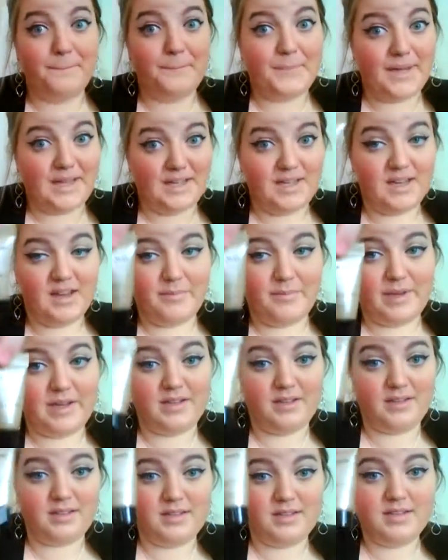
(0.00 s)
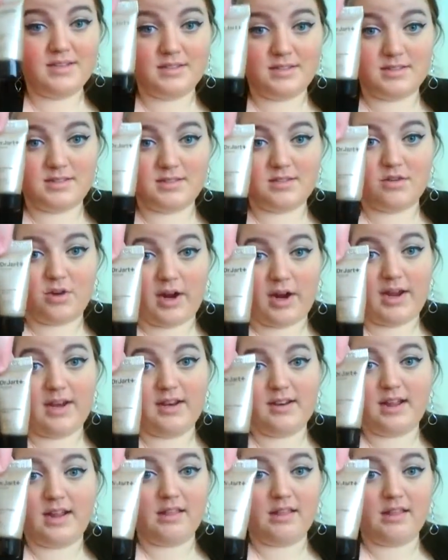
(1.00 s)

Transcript: But I mean, this is great.